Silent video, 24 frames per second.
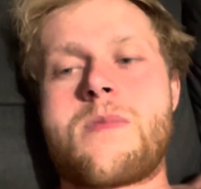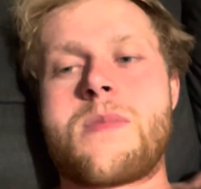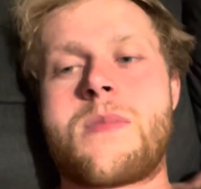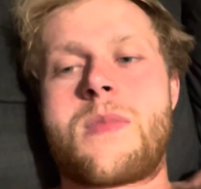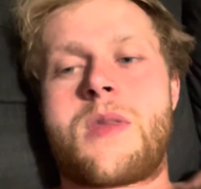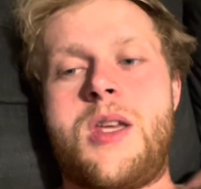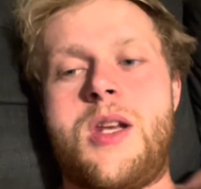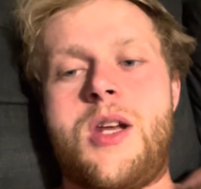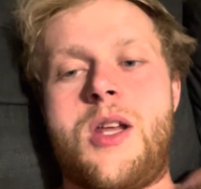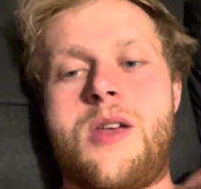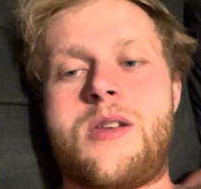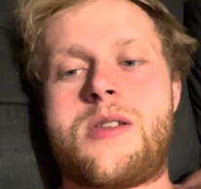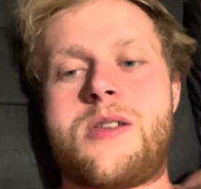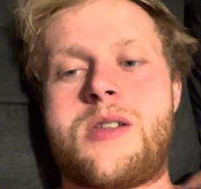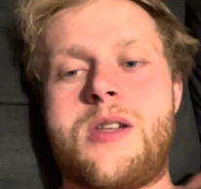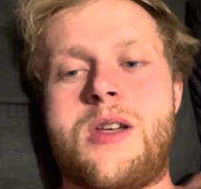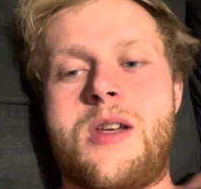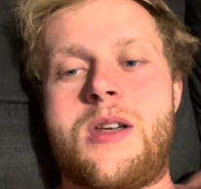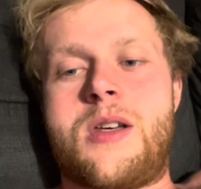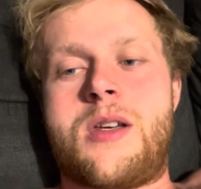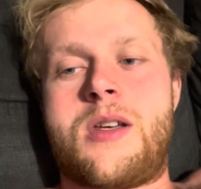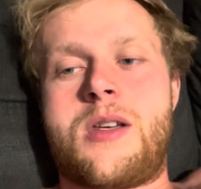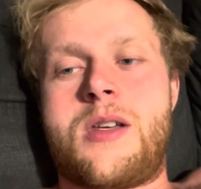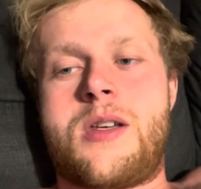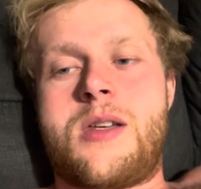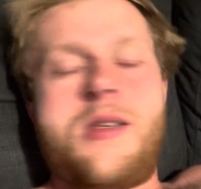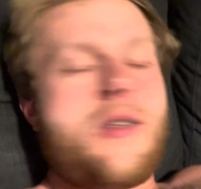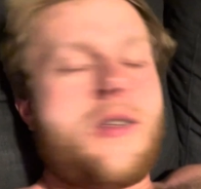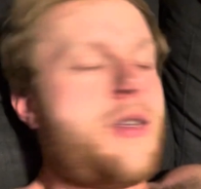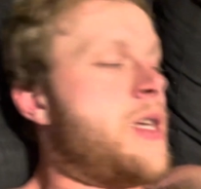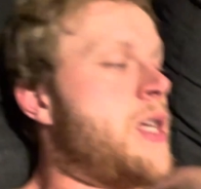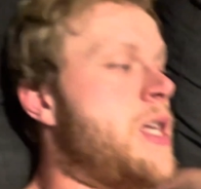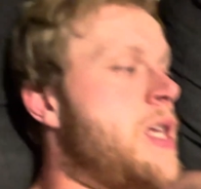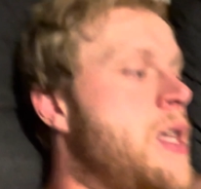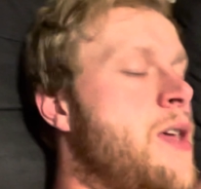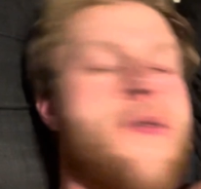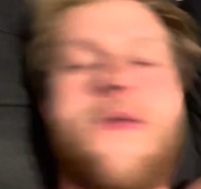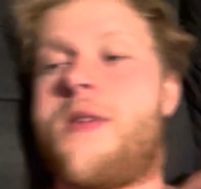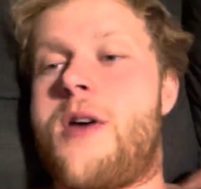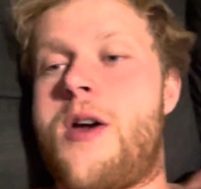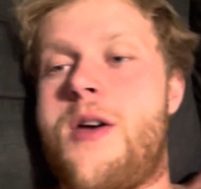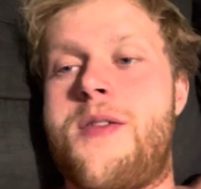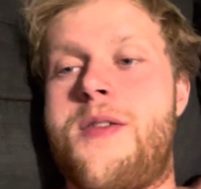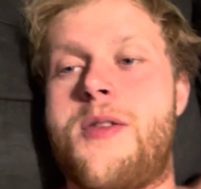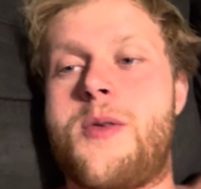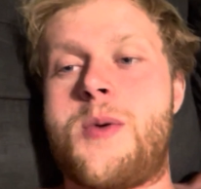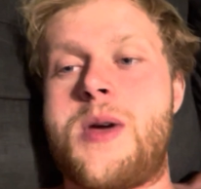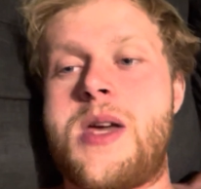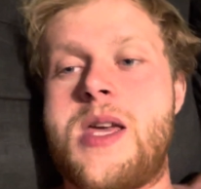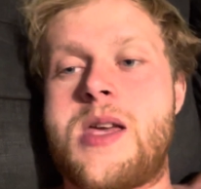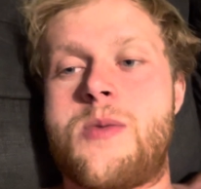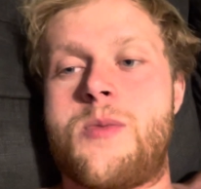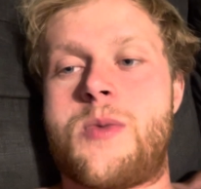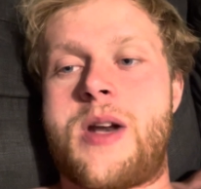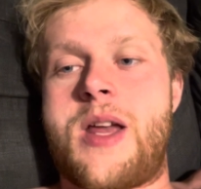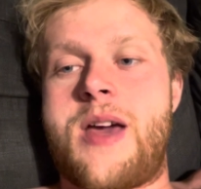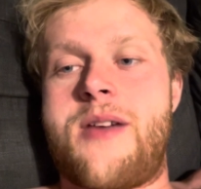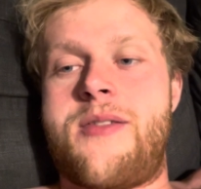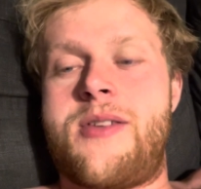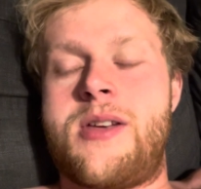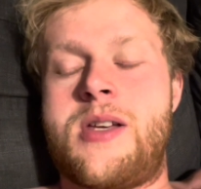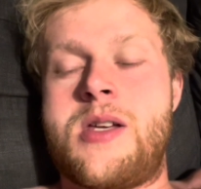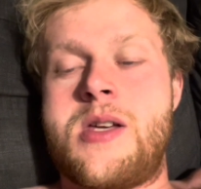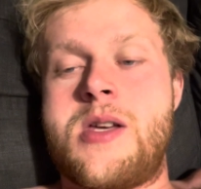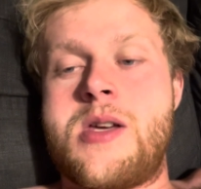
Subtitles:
you know, to eat over the week and whatever.